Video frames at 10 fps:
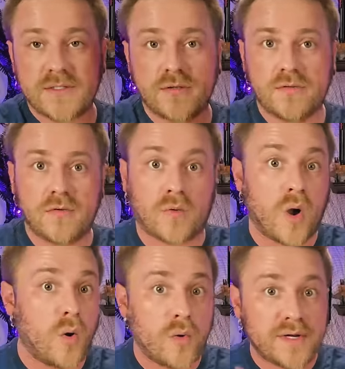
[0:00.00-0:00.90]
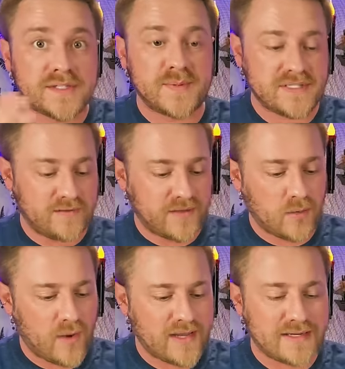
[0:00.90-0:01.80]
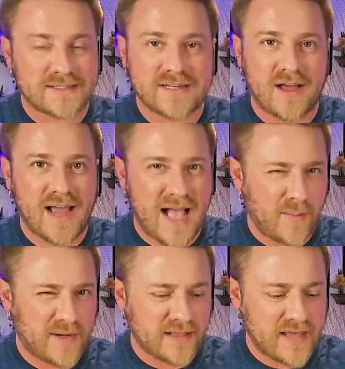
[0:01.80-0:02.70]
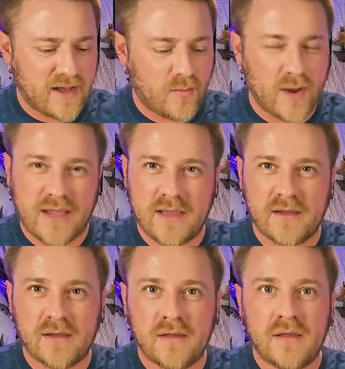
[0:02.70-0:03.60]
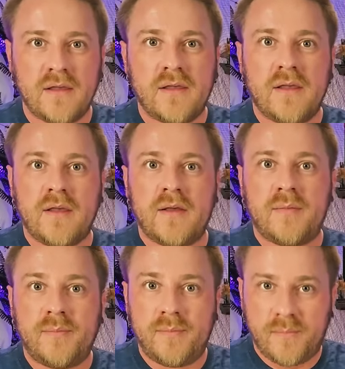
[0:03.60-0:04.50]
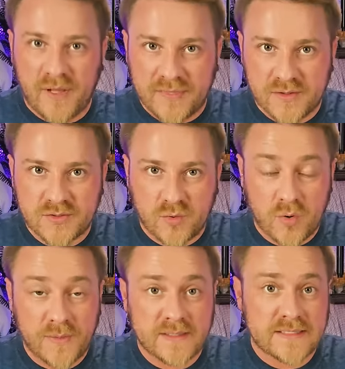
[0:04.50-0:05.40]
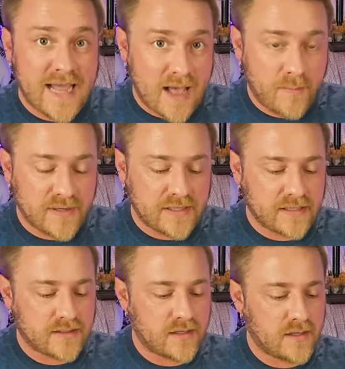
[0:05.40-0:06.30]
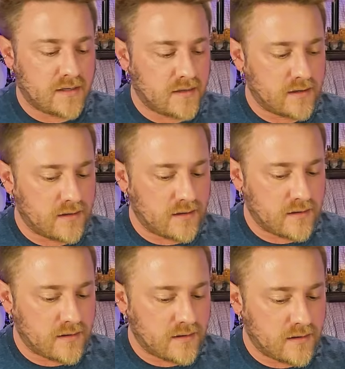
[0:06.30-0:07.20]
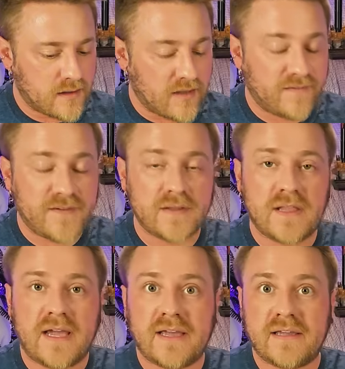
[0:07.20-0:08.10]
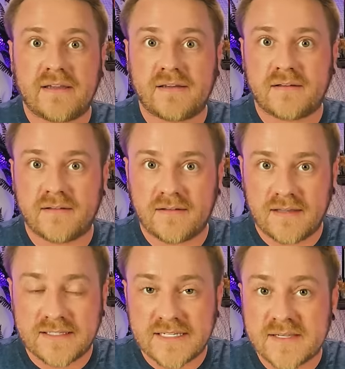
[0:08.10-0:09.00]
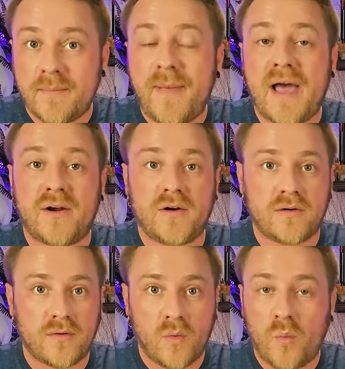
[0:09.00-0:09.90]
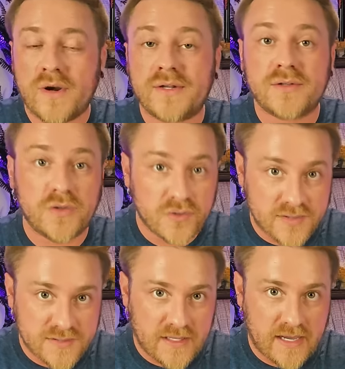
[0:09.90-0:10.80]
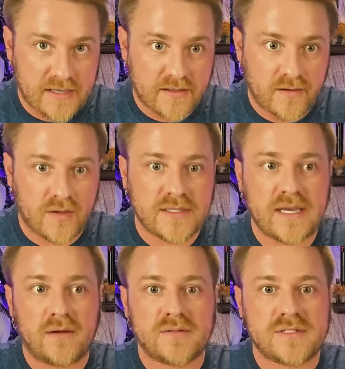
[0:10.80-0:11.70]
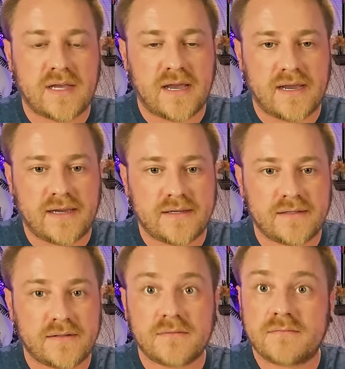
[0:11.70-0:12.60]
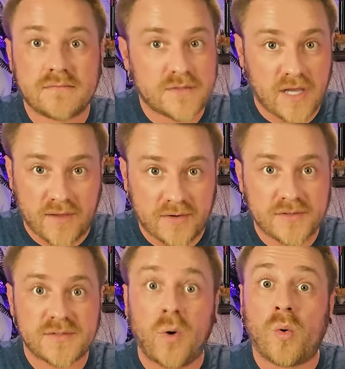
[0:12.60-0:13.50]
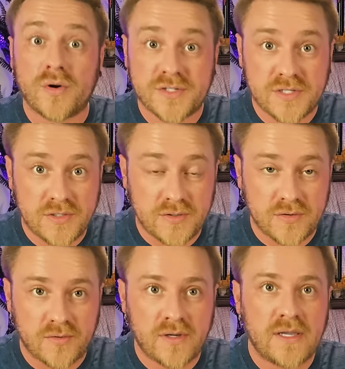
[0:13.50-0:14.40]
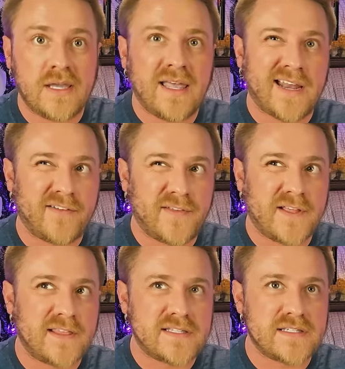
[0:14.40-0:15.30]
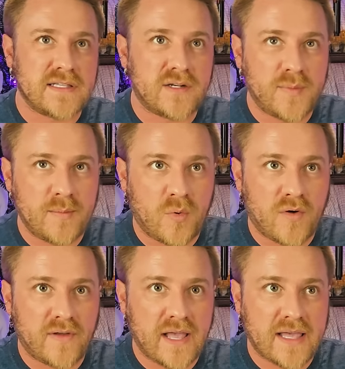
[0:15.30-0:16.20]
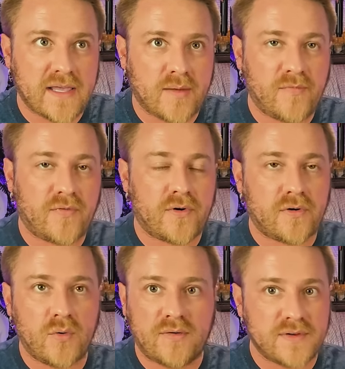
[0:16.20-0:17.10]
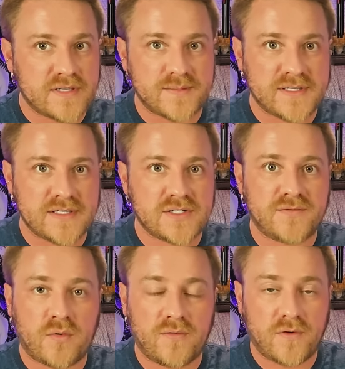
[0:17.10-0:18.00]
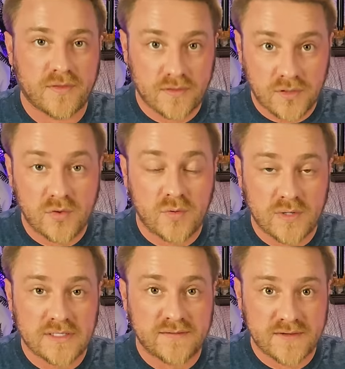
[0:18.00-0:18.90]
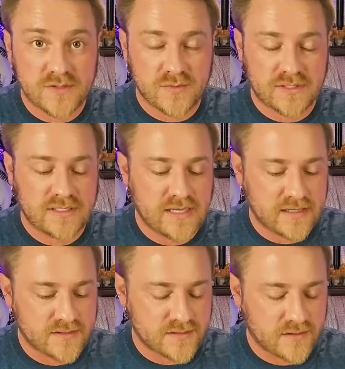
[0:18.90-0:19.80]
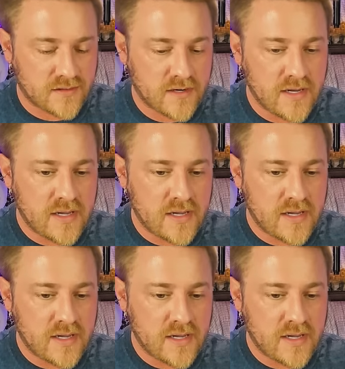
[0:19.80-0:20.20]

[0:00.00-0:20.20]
to grow in a specific way and it's not happening that way, but there's growth that's happening. I feel like it doesn't matter what it looks like on the outside to others or to you. And I feel like this is a little bit more of a hang up for whoever this message is for you individually, Cancer.